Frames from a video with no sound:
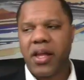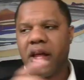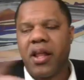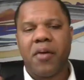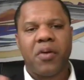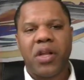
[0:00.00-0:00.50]

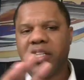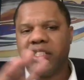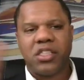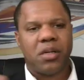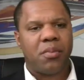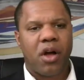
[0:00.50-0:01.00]
Yeah, that
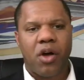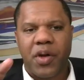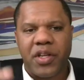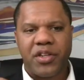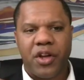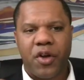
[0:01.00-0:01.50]
relationship
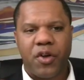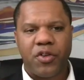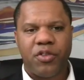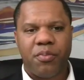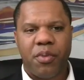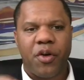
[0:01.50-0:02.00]
always
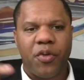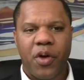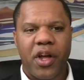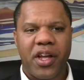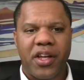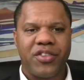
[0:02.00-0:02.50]
goes both
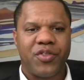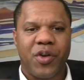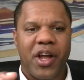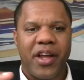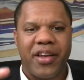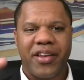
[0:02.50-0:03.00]
ways,
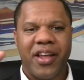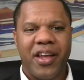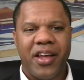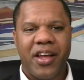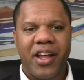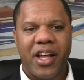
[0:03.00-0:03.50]
right?
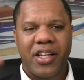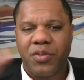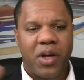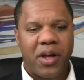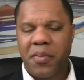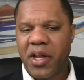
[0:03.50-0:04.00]

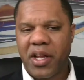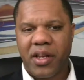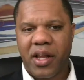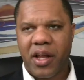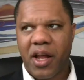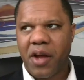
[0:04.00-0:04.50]
That's why, I
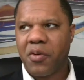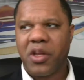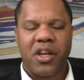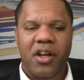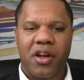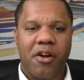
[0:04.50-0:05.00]
mean, I
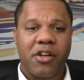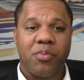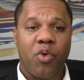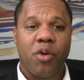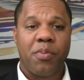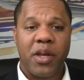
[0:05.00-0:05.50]
really
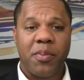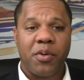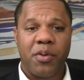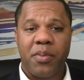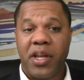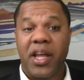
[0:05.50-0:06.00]
encourage more
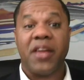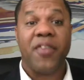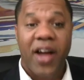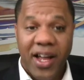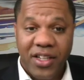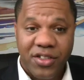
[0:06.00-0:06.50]
people to be
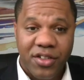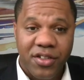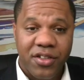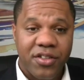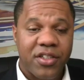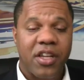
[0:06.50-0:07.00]

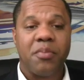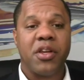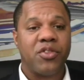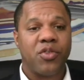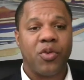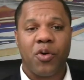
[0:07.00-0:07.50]
advisors and
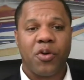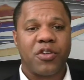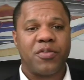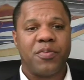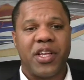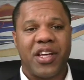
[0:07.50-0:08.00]

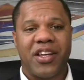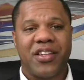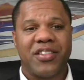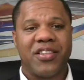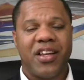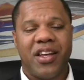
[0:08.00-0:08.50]
mentors
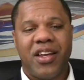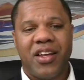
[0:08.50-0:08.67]
because,